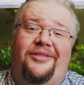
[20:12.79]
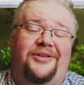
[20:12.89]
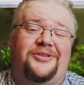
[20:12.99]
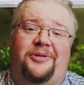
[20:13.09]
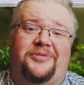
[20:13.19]

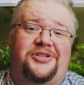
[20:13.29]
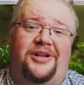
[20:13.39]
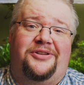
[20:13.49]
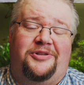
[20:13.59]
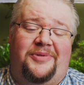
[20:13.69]
Those help the
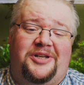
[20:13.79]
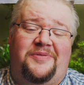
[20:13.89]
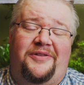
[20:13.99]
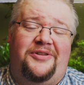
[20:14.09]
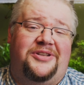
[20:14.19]
channel so much.
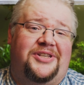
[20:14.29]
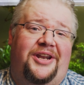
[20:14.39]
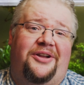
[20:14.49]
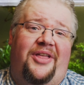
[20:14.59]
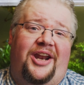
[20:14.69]
But if you decide
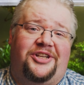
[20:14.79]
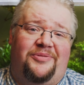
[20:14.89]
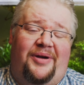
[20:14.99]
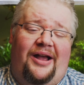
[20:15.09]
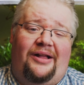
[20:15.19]
to go that
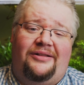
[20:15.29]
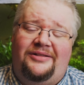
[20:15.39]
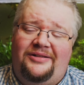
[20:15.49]
extra mile,